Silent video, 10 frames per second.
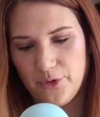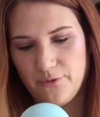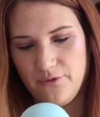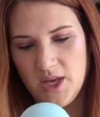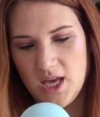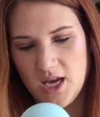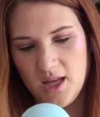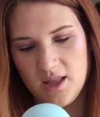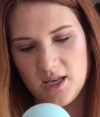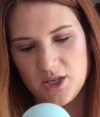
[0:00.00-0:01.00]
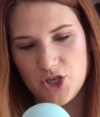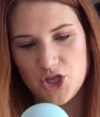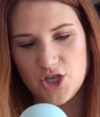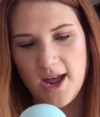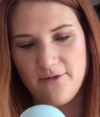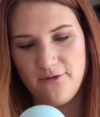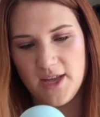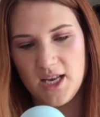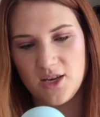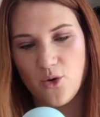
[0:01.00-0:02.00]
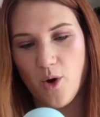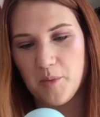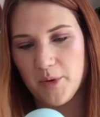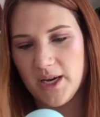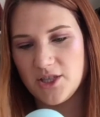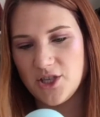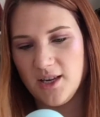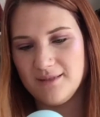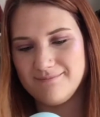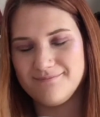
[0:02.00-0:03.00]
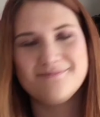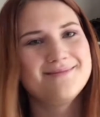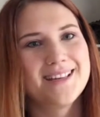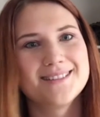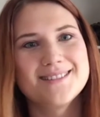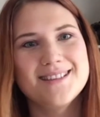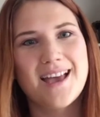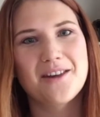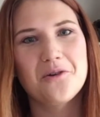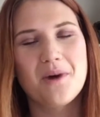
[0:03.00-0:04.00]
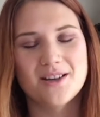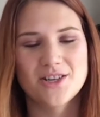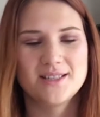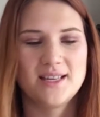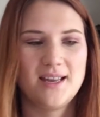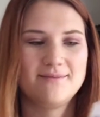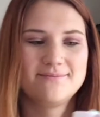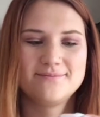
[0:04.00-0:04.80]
via the Chefin Corporation in Seattle, Washington.